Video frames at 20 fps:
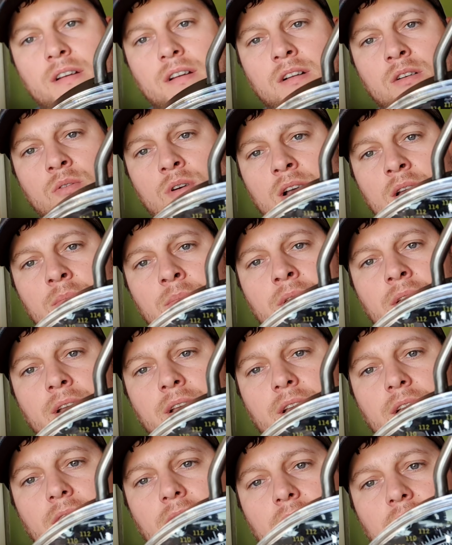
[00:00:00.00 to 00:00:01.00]
quite a big
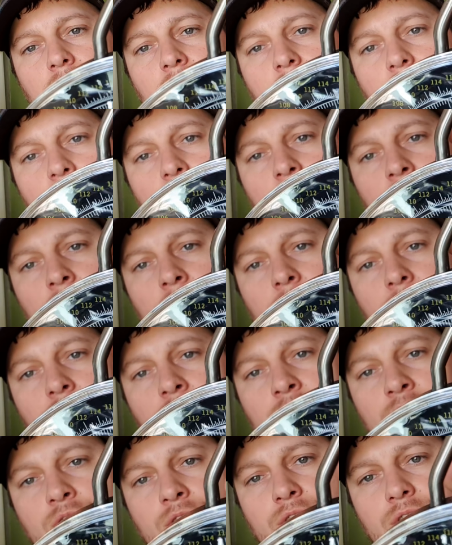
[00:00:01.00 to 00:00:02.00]

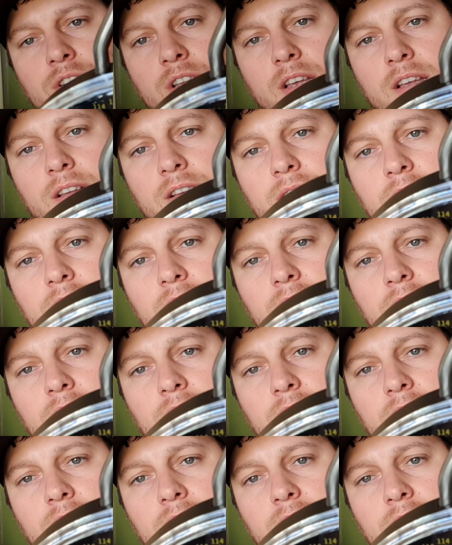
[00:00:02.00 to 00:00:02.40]
adjuster,